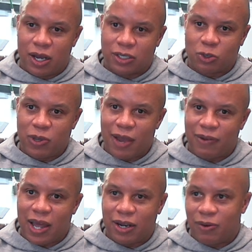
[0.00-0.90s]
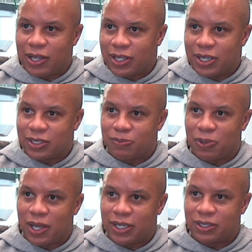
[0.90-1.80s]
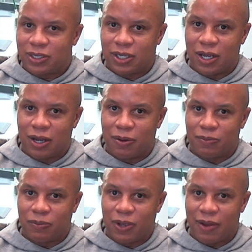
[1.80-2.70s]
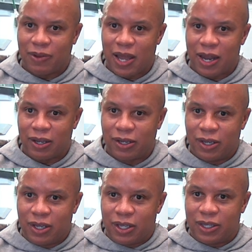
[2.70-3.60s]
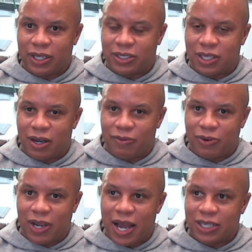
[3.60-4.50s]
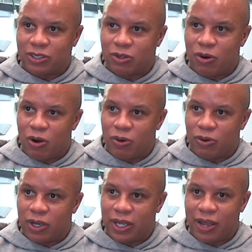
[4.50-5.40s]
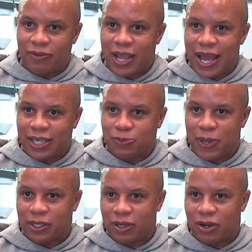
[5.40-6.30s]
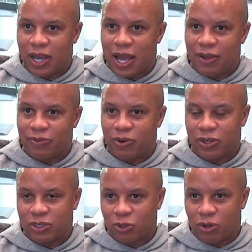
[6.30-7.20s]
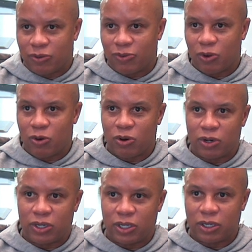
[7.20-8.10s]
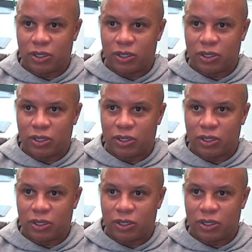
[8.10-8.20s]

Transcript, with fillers: So we have a lot of great things in place. We have a lot of things set up for guys to grow in every aspect of their life, whether it's on the floor or in